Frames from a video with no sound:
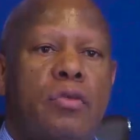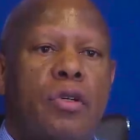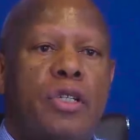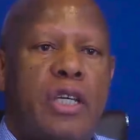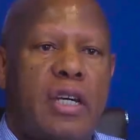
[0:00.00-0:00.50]

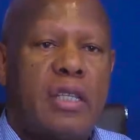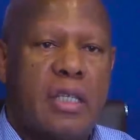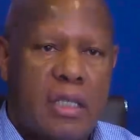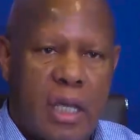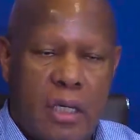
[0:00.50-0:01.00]
sharing the
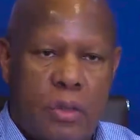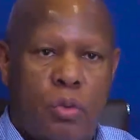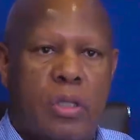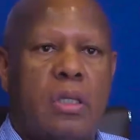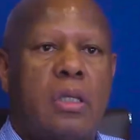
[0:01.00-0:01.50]
stage
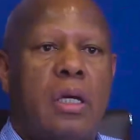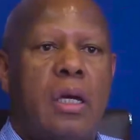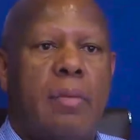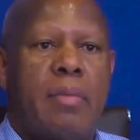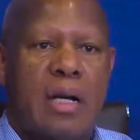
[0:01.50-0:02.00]
with
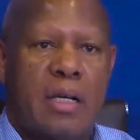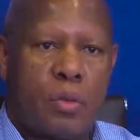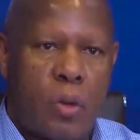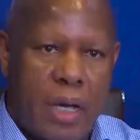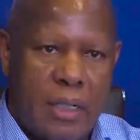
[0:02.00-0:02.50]

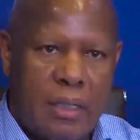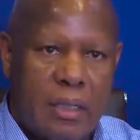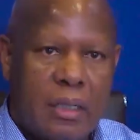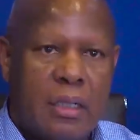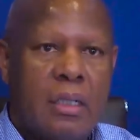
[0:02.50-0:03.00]
Marcus White,
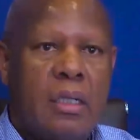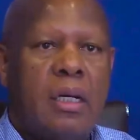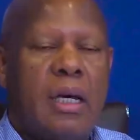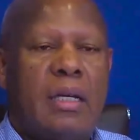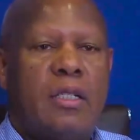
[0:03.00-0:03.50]

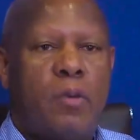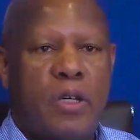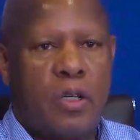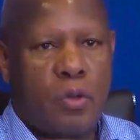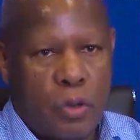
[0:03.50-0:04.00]
and
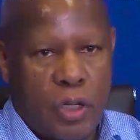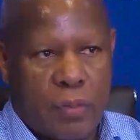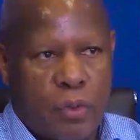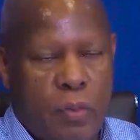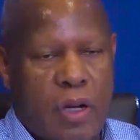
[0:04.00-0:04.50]
Spongile
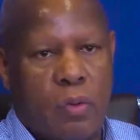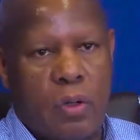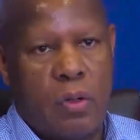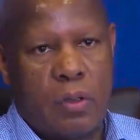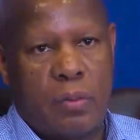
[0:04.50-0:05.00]
Khumalo
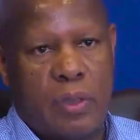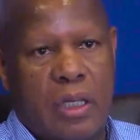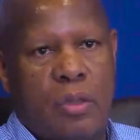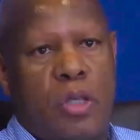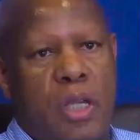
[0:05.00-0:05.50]
will also be
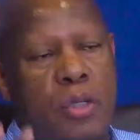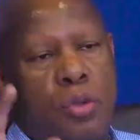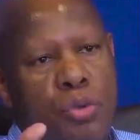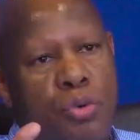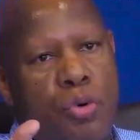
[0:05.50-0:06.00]
there. So there are
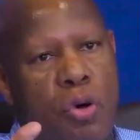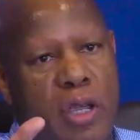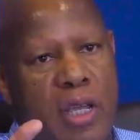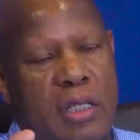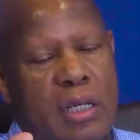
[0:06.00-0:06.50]
two
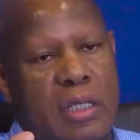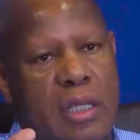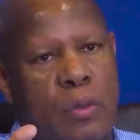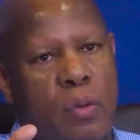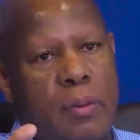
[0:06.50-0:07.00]
orchestras
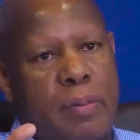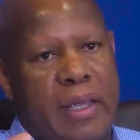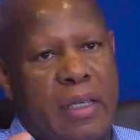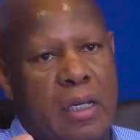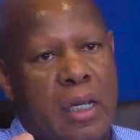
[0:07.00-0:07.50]
that will be
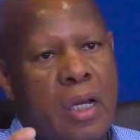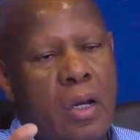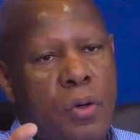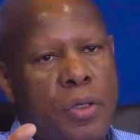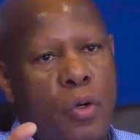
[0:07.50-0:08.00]
playing
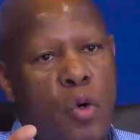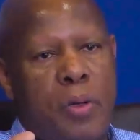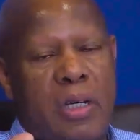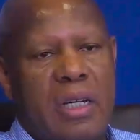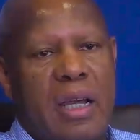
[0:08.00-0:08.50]
on the
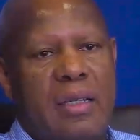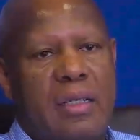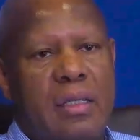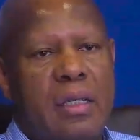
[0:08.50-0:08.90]
opening night.